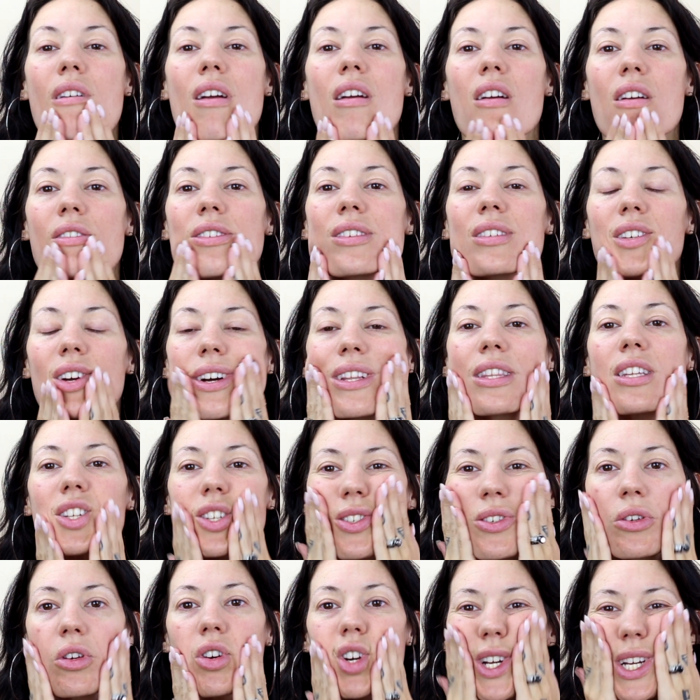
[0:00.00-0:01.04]
It's got
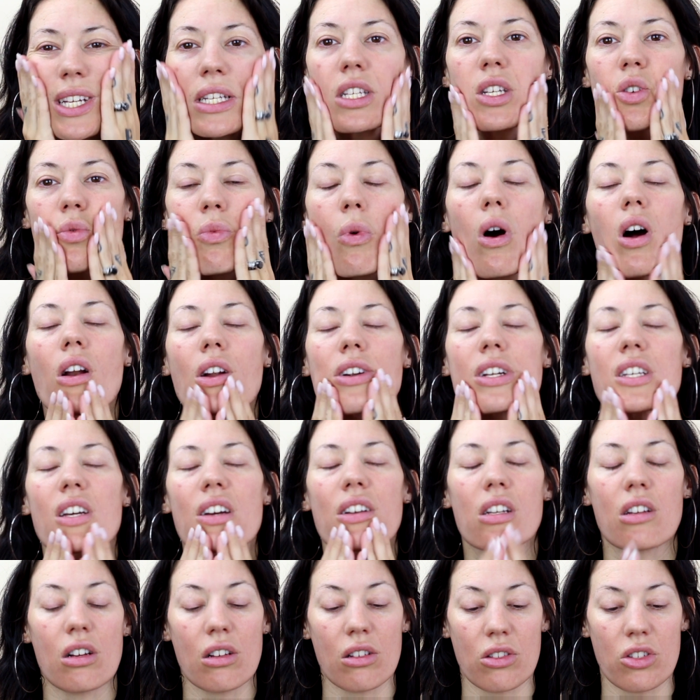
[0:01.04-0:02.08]
this crazy water
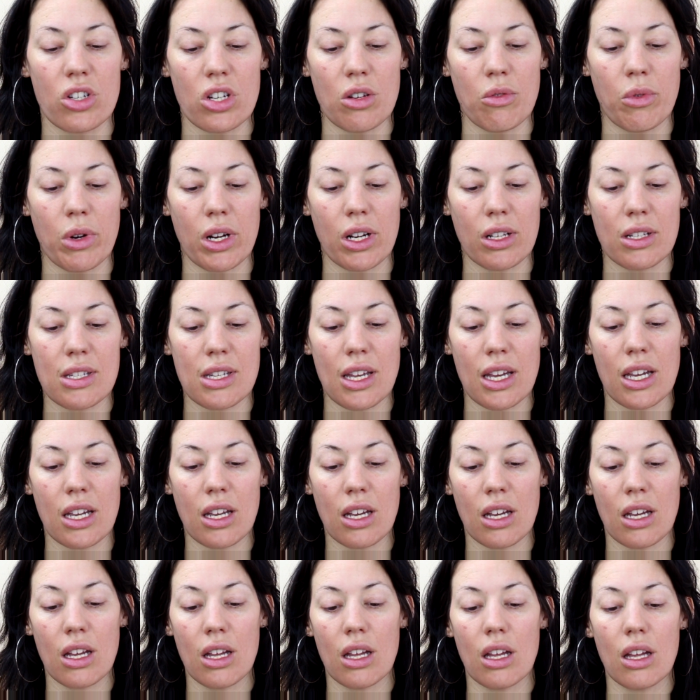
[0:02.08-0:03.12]
technology where it's
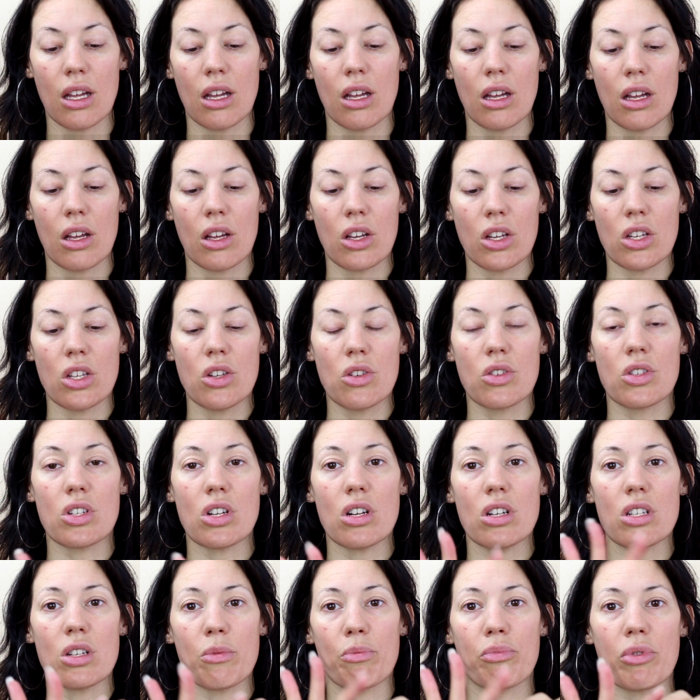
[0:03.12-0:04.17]
like you
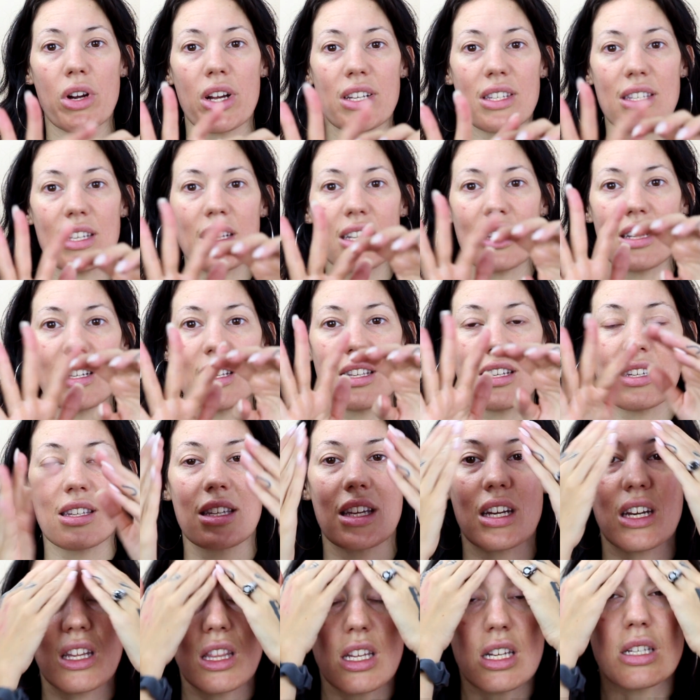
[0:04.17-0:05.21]
start to press it into the
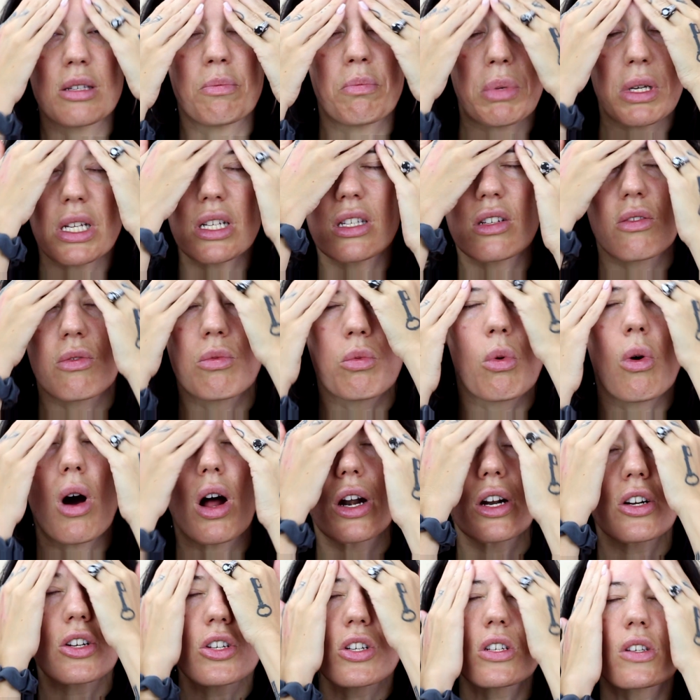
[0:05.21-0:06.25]
skin and these beads of
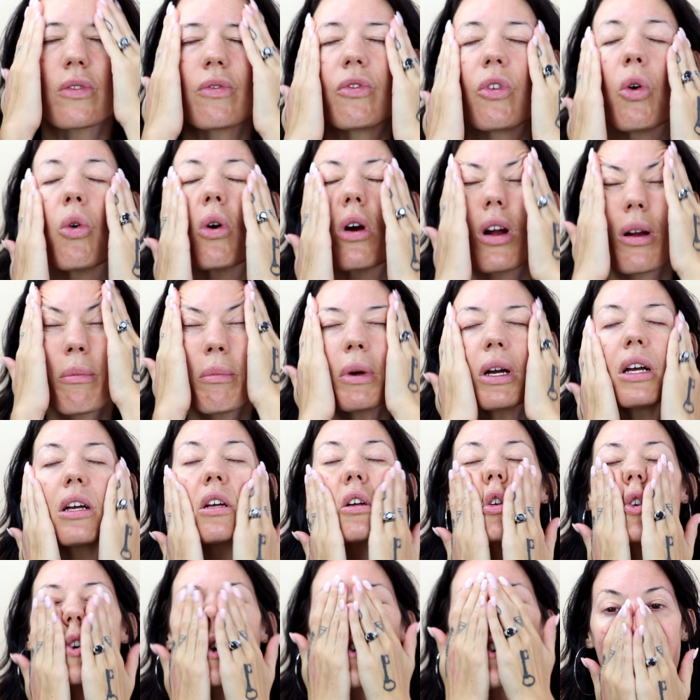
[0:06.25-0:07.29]
water just form,
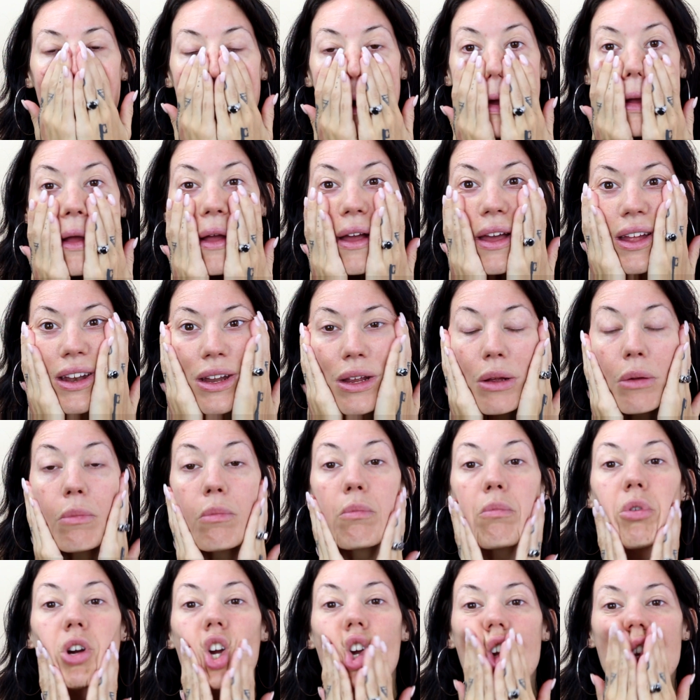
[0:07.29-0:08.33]
and it
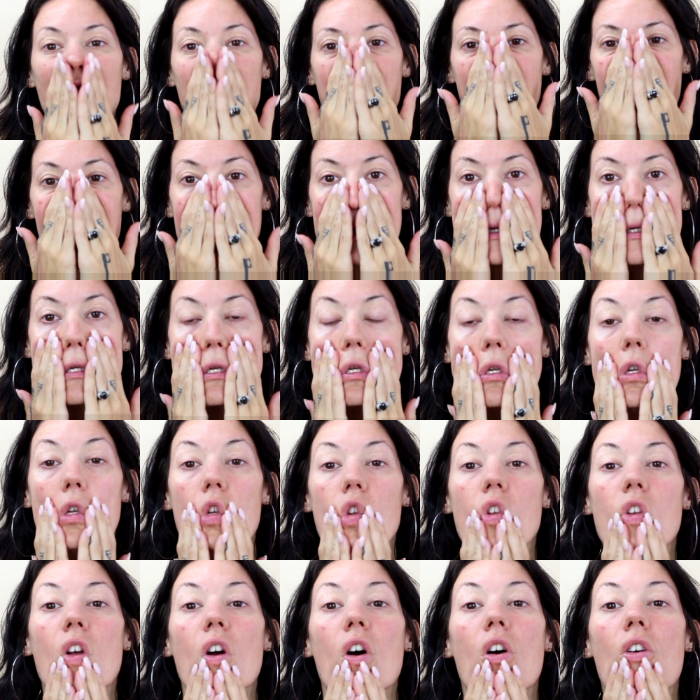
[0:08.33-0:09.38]
brings
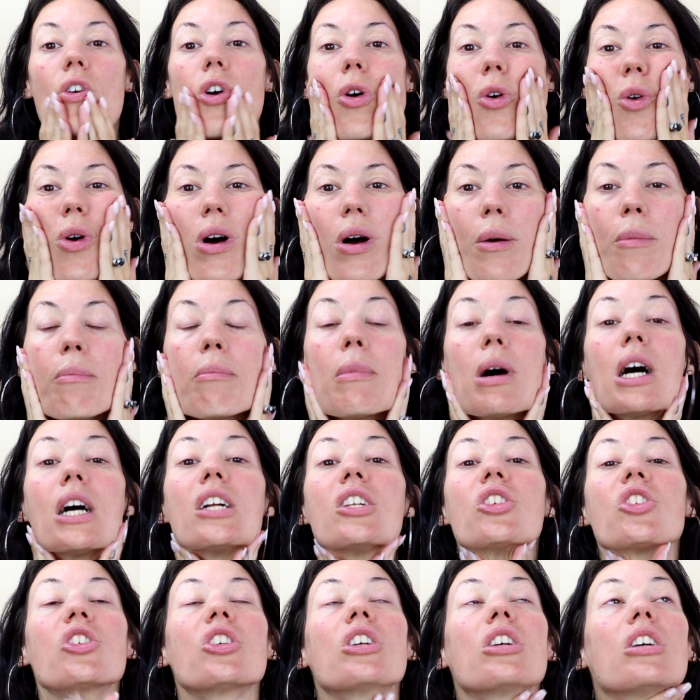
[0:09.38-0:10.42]
so
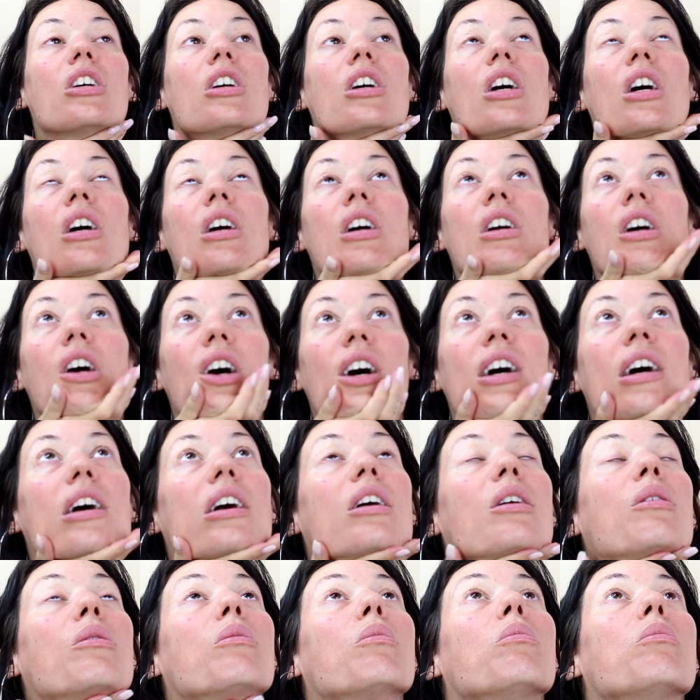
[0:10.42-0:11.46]
much
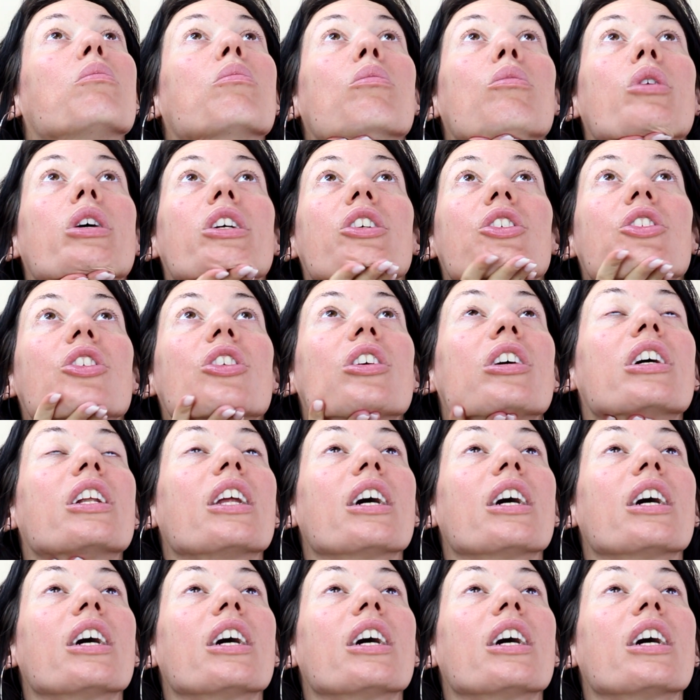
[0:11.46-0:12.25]
moisture and